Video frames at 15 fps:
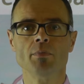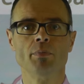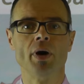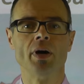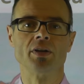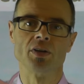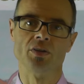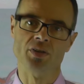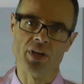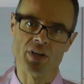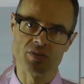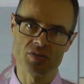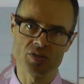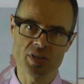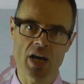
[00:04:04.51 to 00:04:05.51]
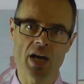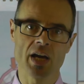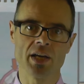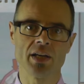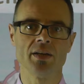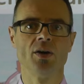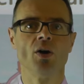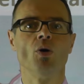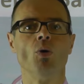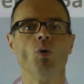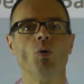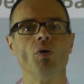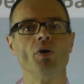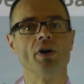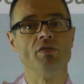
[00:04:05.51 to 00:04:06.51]
But at the end of the day,
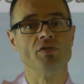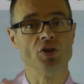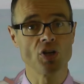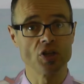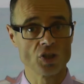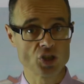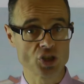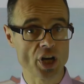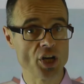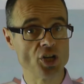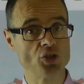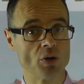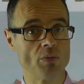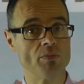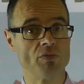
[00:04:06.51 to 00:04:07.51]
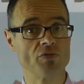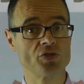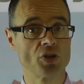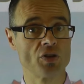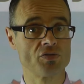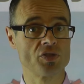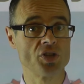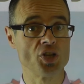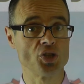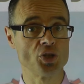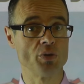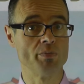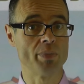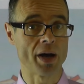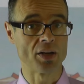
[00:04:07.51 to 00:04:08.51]
if you're going to change your soft
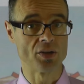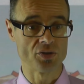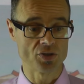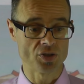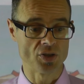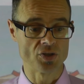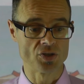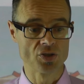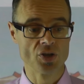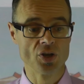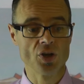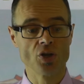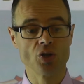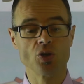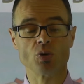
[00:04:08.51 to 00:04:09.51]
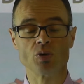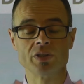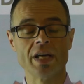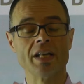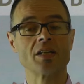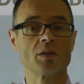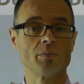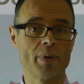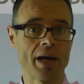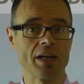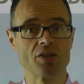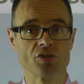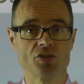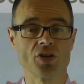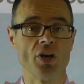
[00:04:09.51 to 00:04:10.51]
tissue balances, your dental
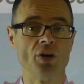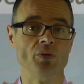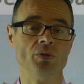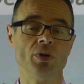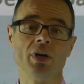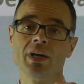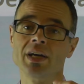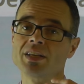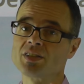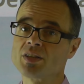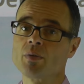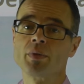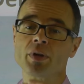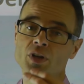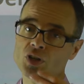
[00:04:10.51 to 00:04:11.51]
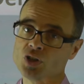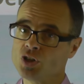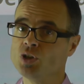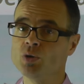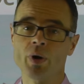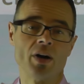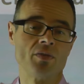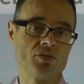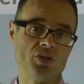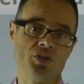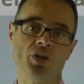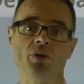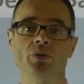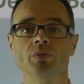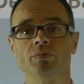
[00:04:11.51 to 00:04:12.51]
balance zone, it's something that you have to do.